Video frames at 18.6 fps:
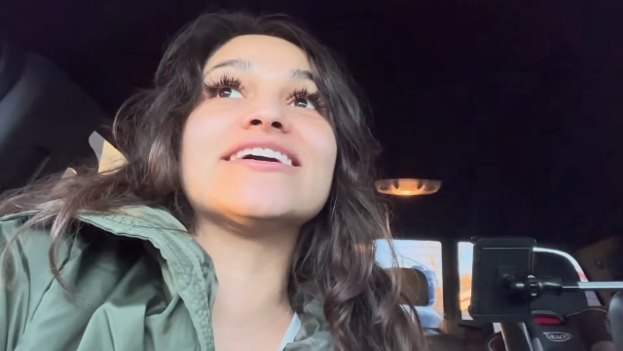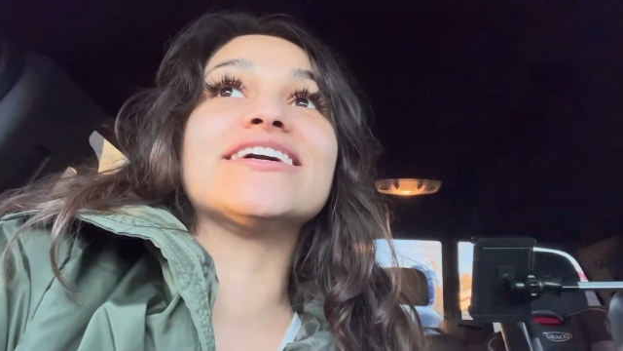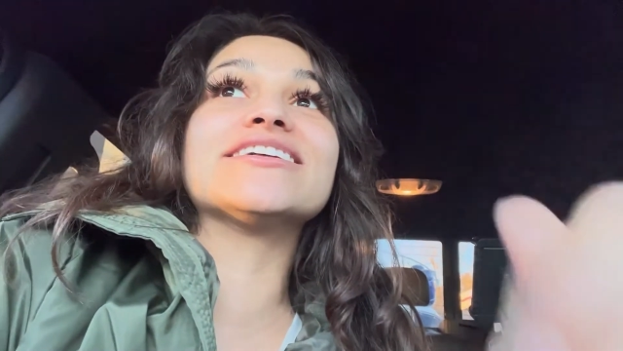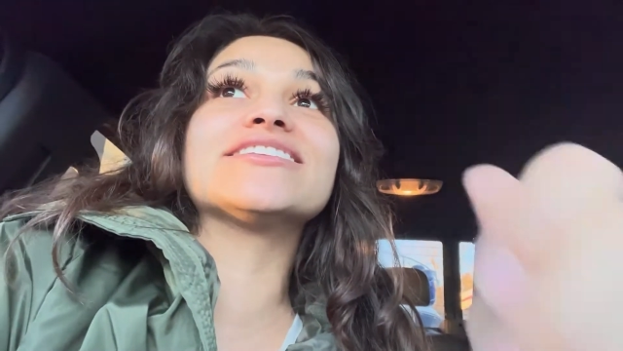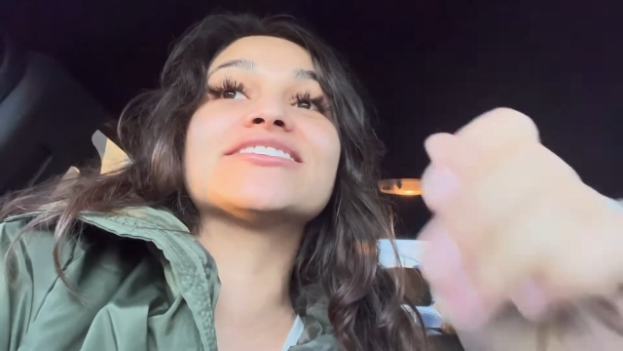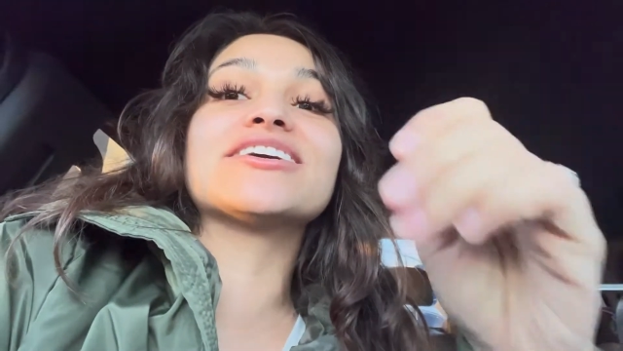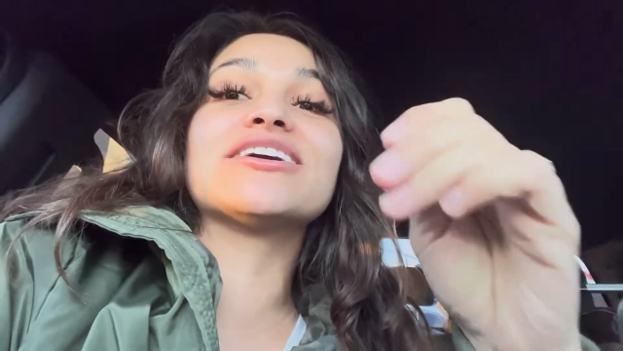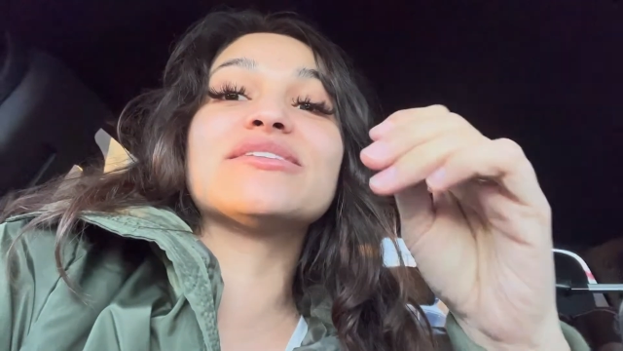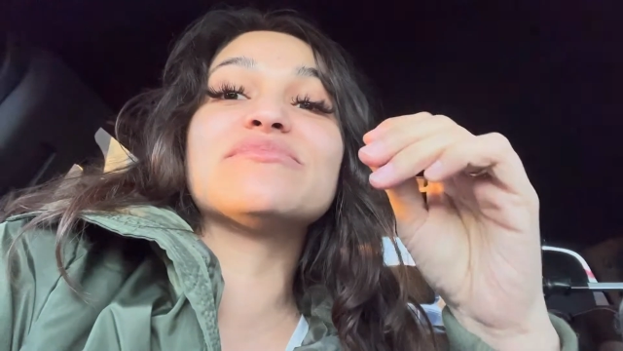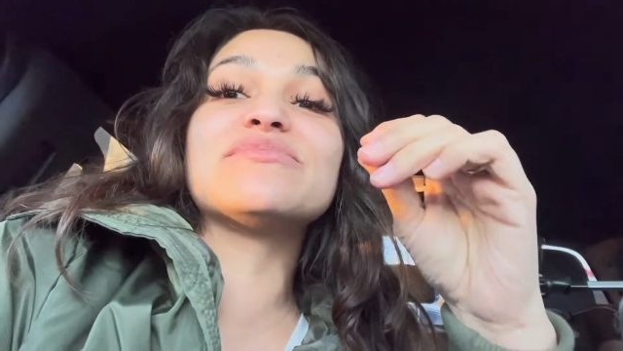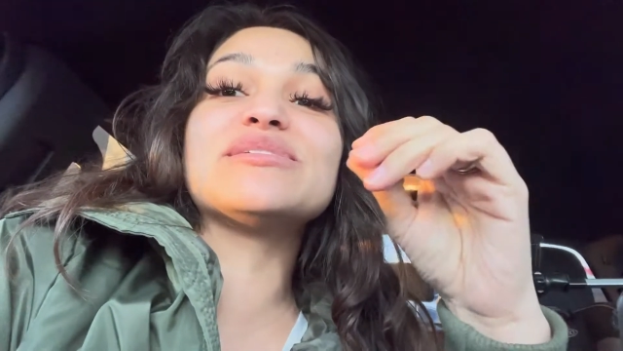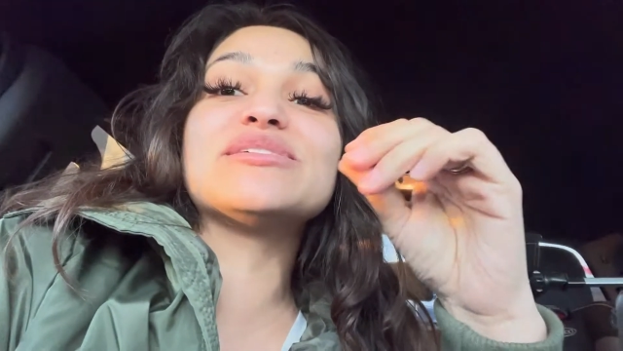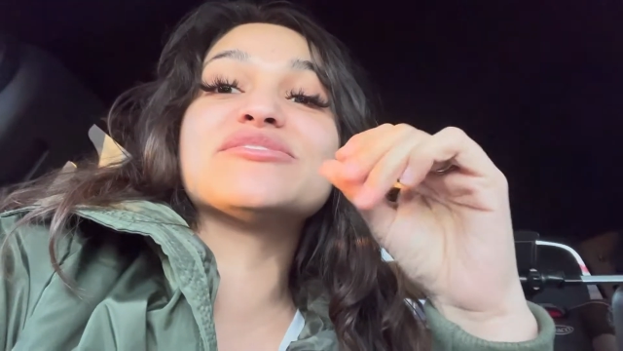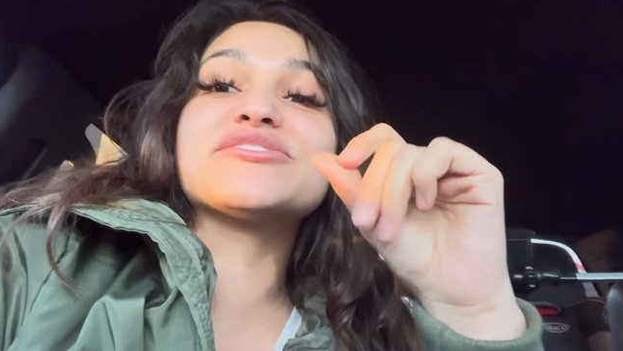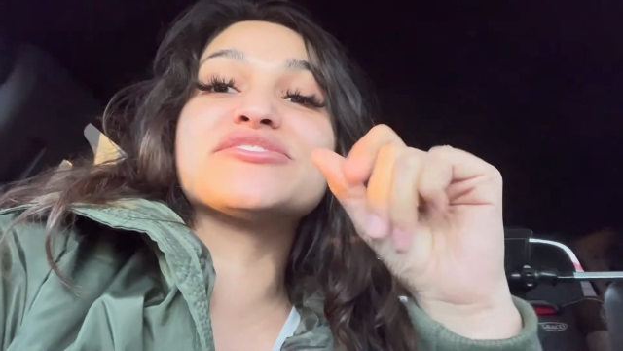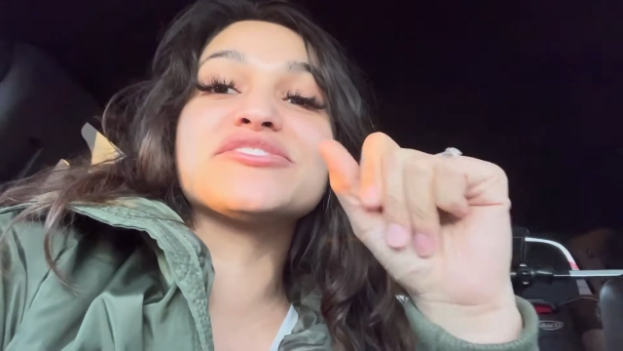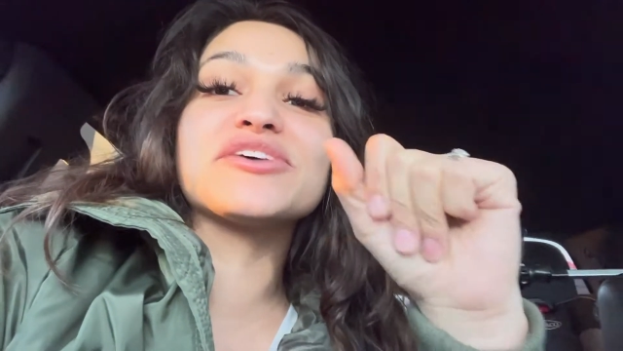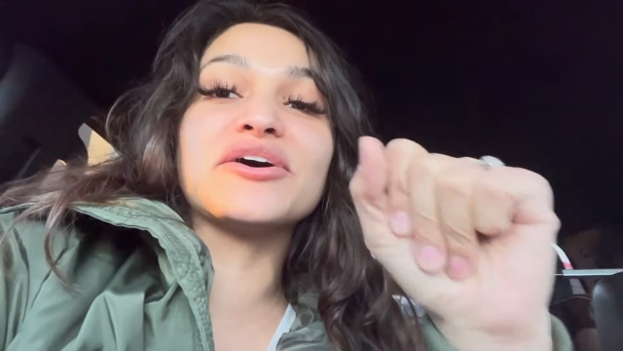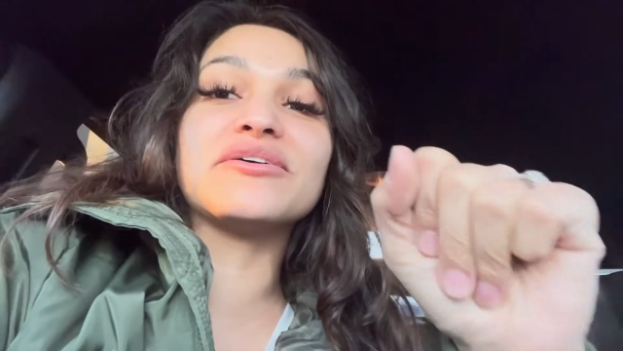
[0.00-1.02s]
It's gonna be
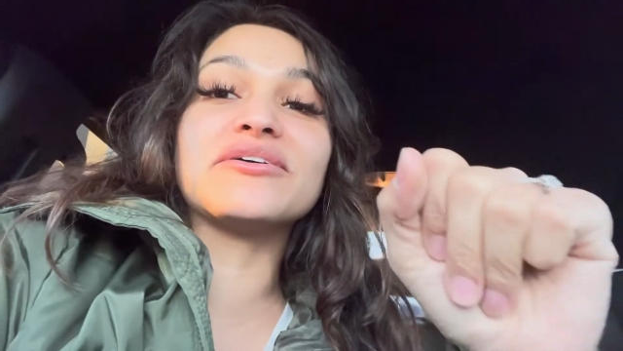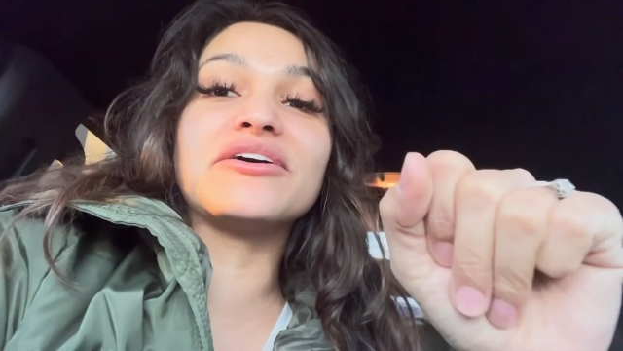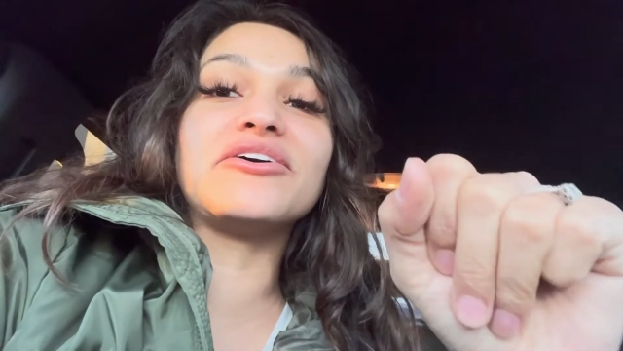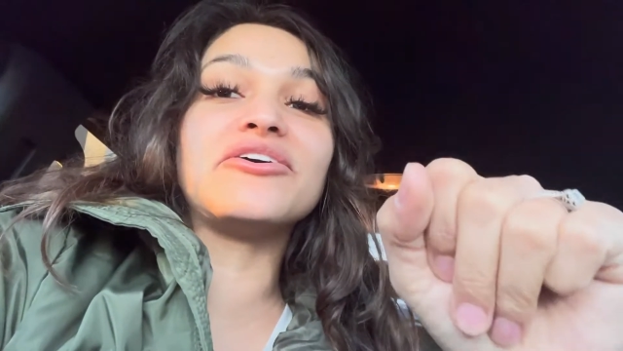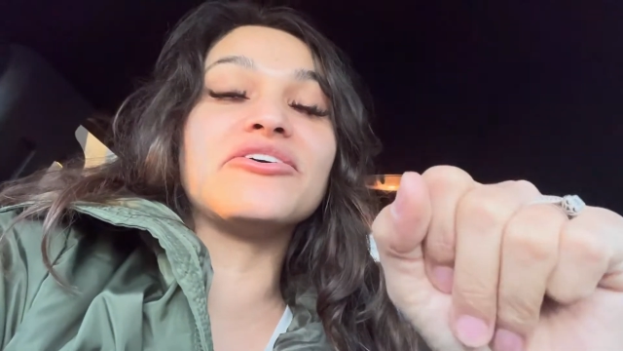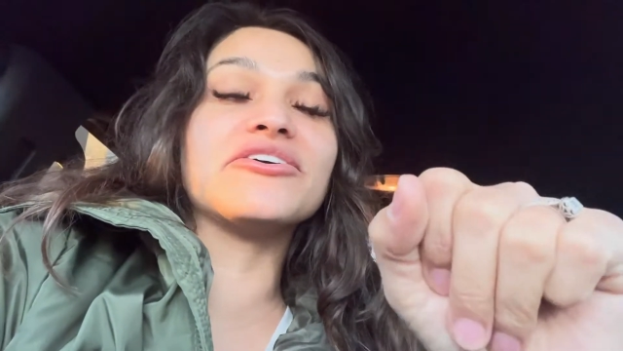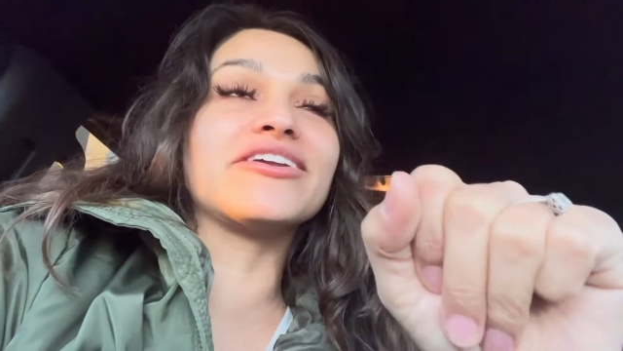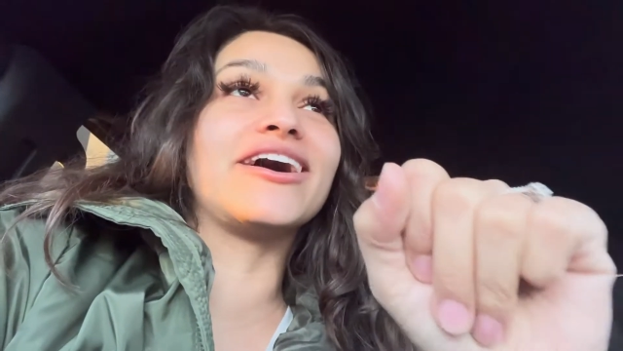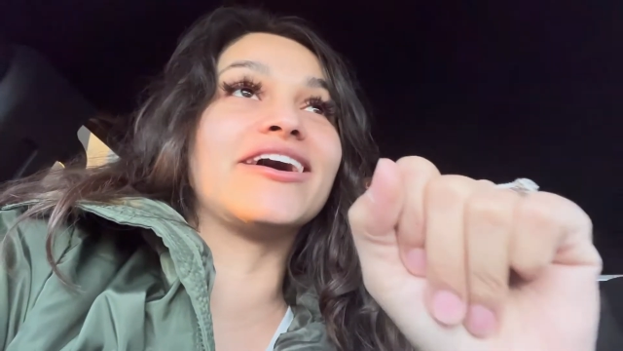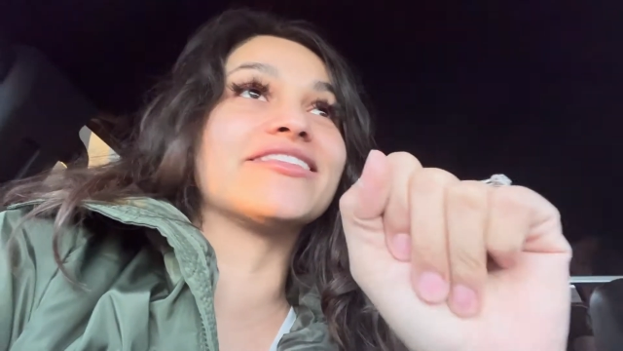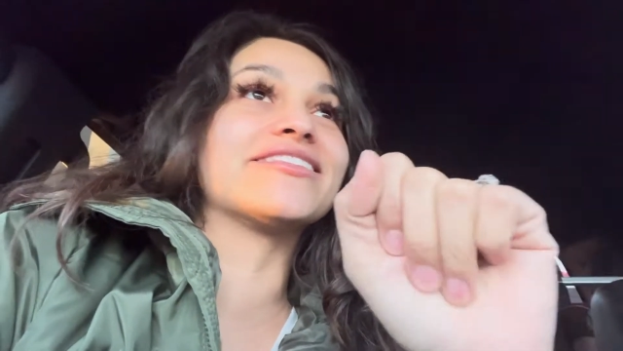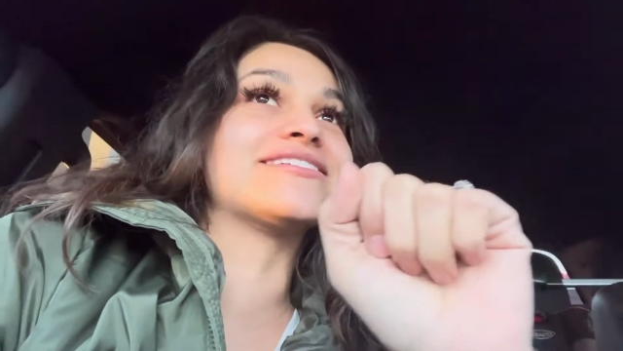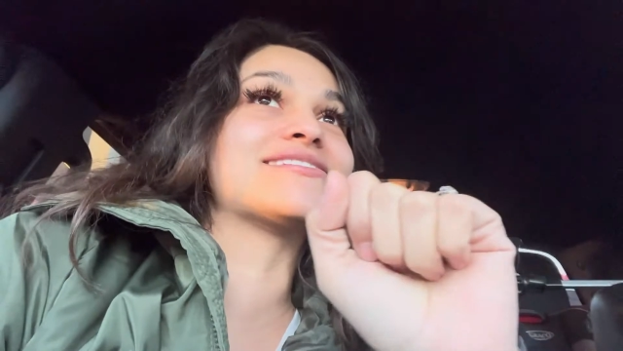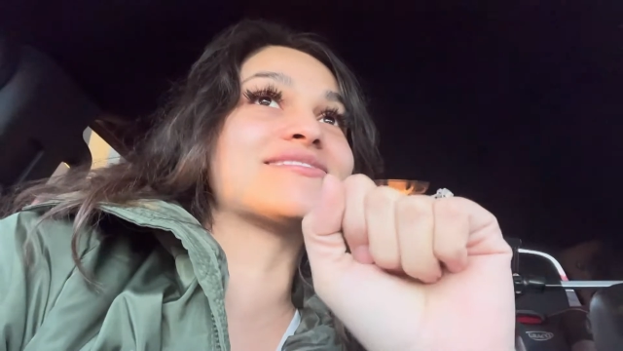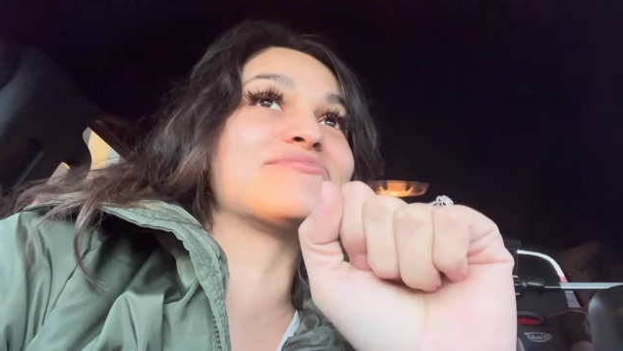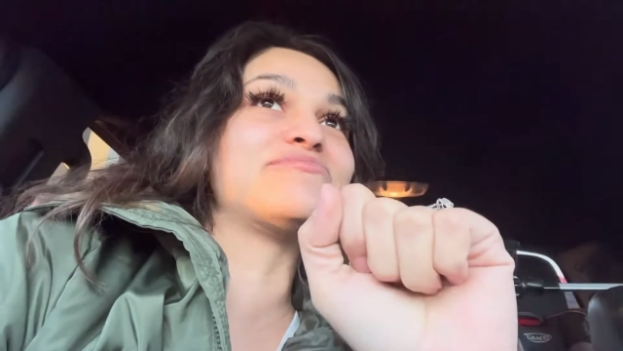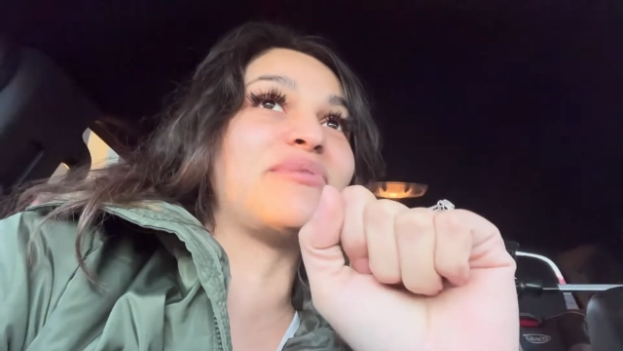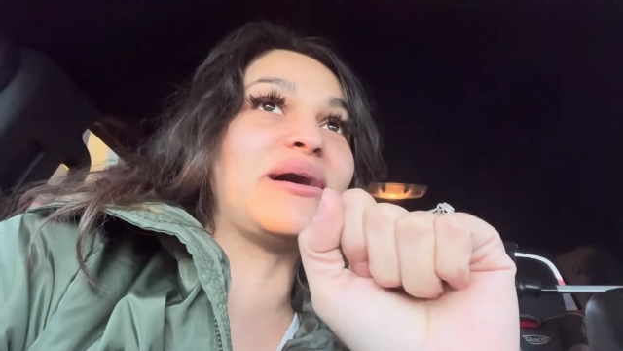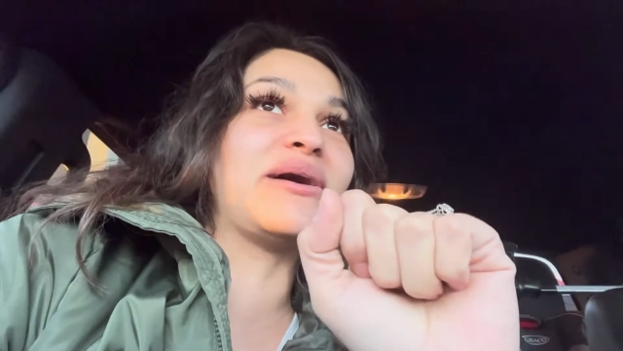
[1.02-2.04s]
so cold on this
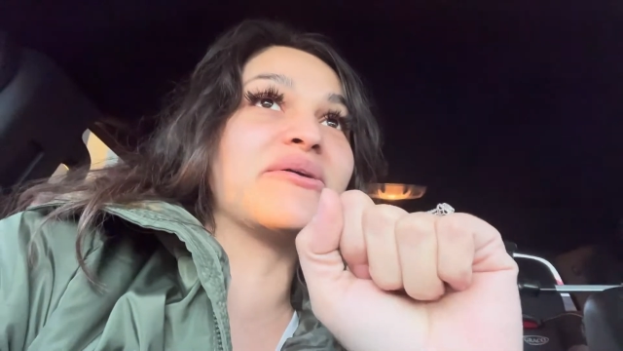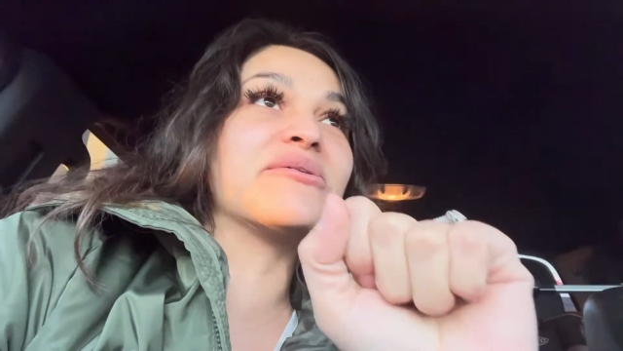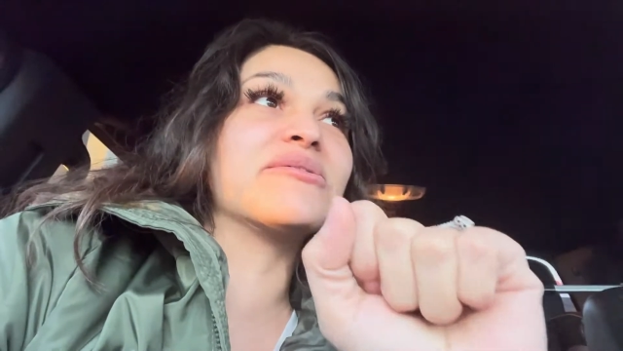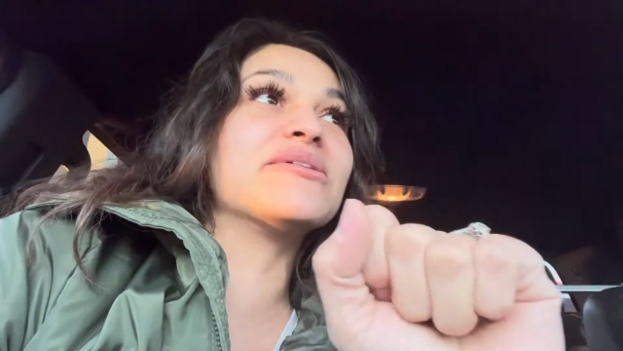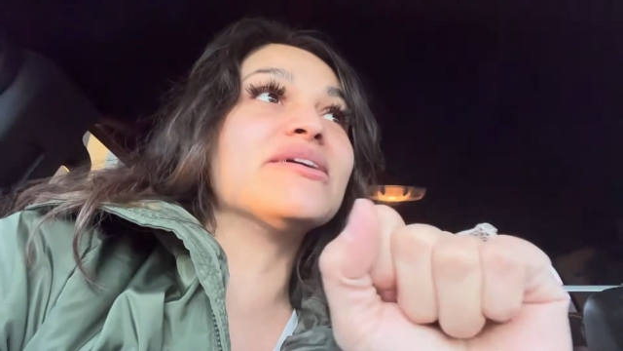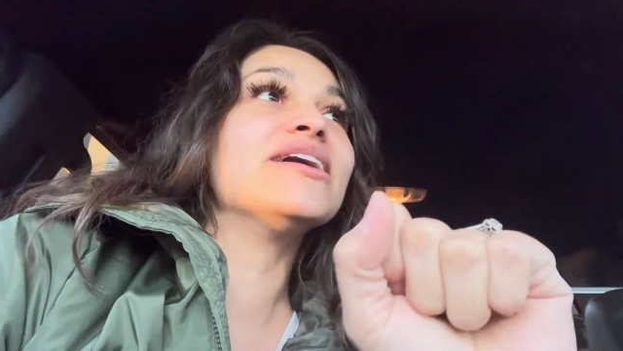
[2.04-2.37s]
boat.